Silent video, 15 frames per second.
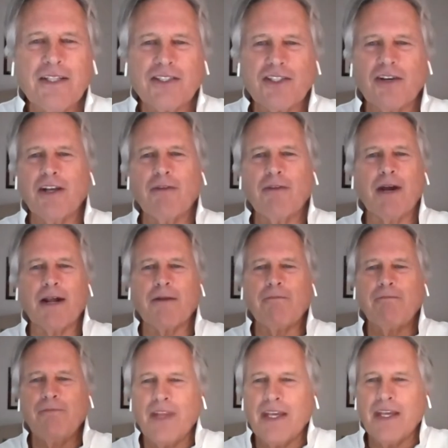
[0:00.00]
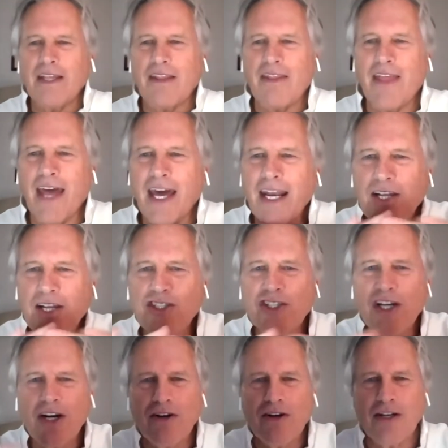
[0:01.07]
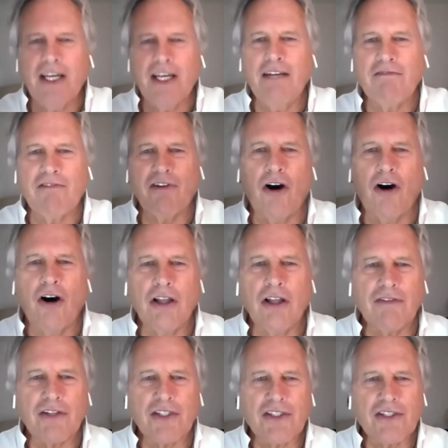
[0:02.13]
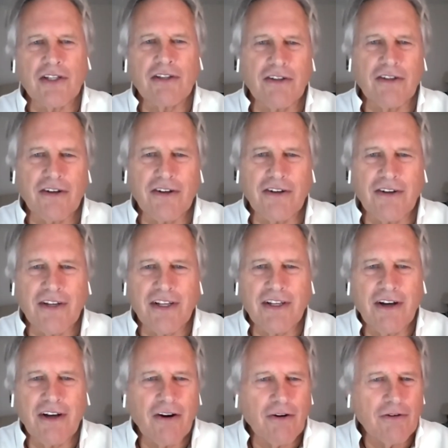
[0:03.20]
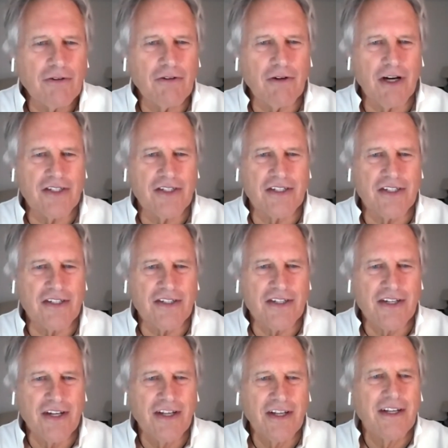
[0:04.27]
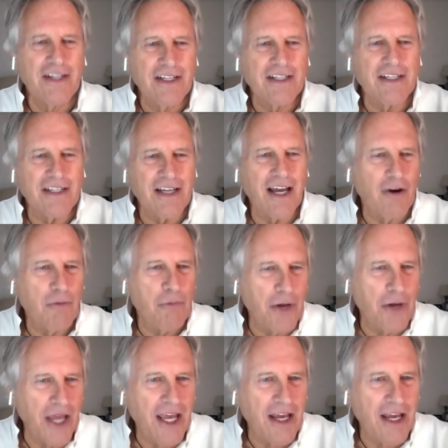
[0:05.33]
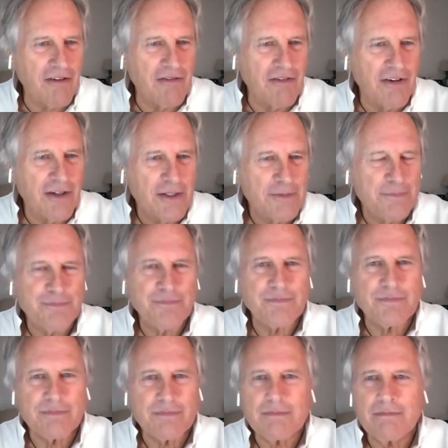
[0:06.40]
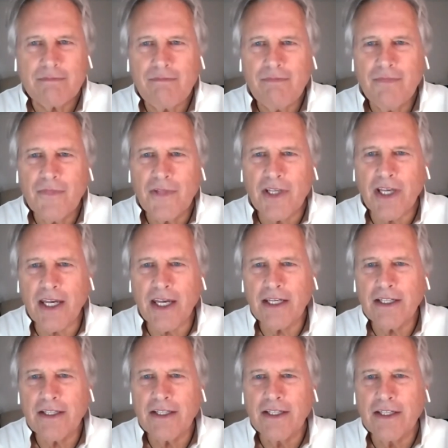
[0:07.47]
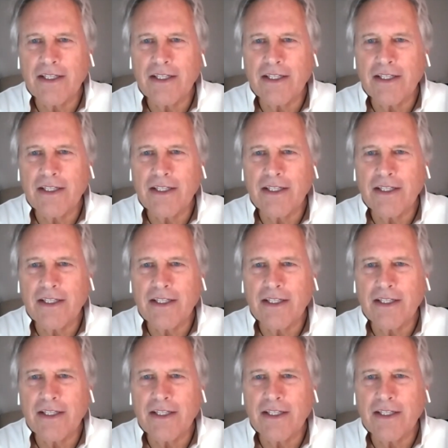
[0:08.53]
So anyway, that I share again for all of us to learn in our own crises. I hope we have, okay?